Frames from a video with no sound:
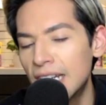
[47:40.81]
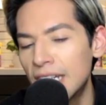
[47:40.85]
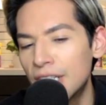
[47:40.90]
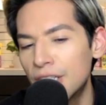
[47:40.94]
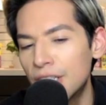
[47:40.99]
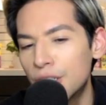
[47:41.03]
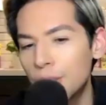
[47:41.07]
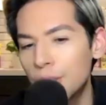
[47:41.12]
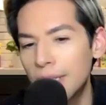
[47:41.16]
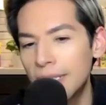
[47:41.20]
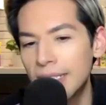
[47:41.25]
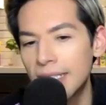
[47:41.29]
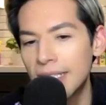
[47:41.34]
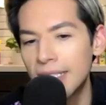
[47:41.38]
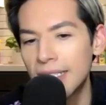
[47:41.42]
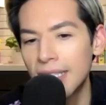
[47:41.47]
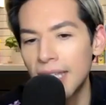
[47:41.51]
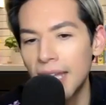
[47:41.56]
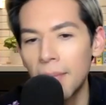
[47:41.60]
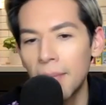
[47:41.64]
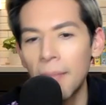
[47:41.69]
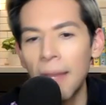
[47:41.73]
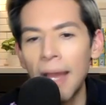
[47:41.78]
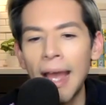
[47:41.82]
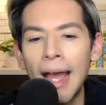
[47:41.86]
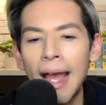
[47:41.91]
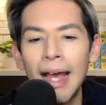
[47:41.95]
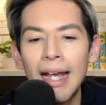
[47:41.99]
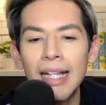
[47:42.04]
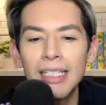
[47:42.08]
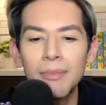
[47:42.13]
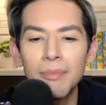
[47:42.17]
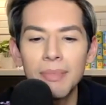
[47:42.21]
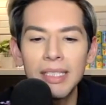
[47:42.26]
and Teresa's like, My
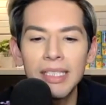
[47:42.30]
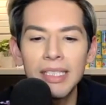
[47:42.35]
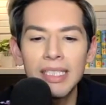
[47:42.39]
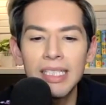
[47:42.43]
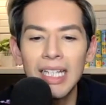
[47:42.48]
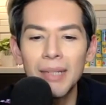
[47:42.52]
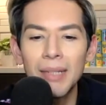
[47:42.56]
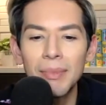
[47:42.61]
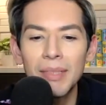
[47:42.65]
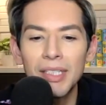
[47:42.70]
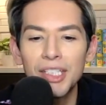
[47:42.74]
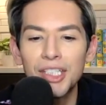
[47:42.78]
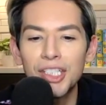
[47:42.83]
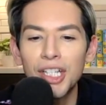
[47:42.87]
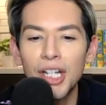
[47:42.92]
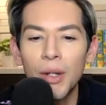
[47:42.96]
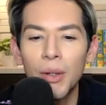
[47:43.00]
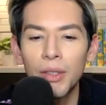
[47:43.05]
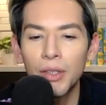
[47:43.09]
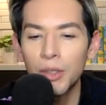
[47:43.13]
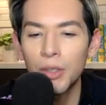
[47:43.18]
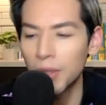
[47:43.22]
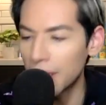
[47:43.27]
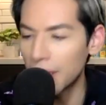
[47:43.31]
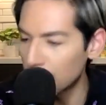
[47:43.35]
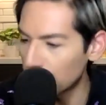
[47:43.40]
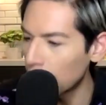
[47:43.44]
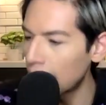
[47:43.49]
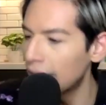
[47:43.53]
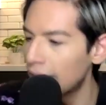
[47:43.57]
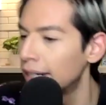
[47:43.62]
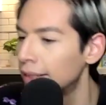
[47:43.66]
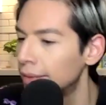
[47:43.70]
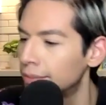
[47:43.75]
husband's name is Joe. And they're like,
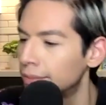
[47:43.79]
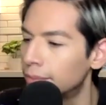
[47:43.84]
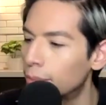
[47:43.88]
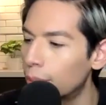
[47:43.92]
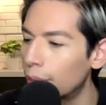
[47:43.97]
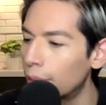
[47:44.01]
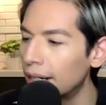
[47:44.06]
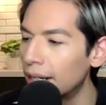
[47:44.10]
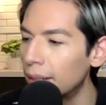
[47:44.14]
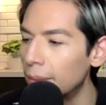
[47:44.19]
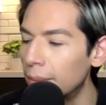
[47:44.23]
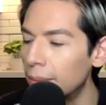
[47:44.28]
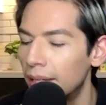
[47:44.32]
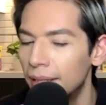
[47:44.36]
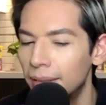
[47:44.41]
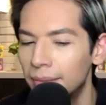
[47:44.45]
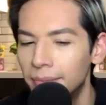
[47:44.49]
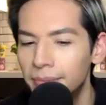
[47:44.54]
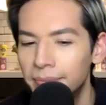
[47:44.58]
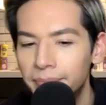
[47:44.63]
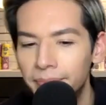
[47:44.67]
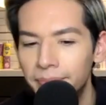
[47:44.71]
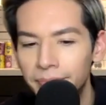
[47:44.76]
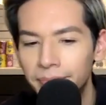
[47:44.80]
Great, bring him in.